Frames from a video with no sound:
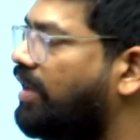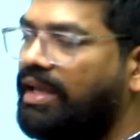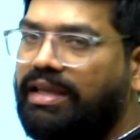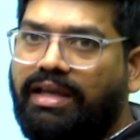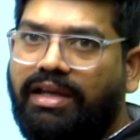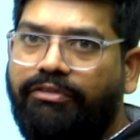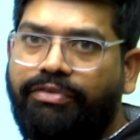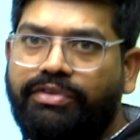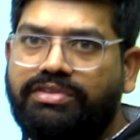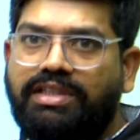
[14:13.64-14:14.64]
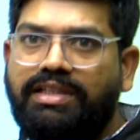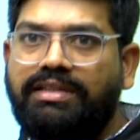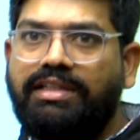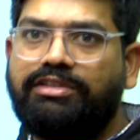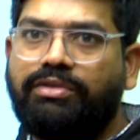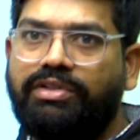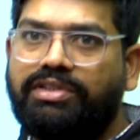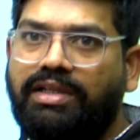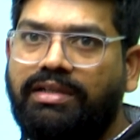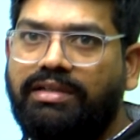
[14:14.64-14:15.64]
okay, here if you see in this
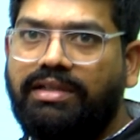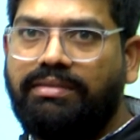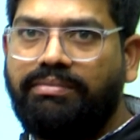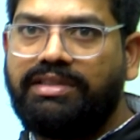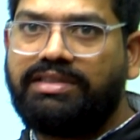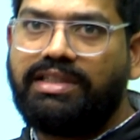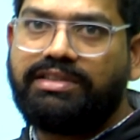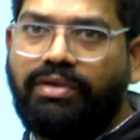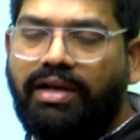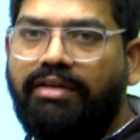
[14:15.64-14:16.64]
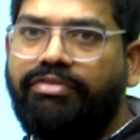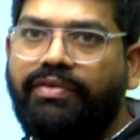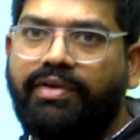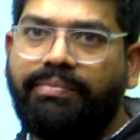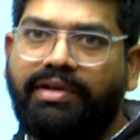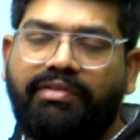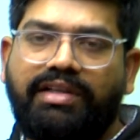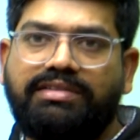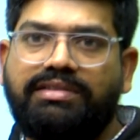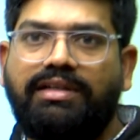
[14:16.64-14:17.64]
question, means it is one of our
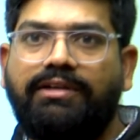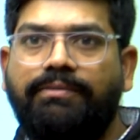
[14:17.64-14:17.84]
previous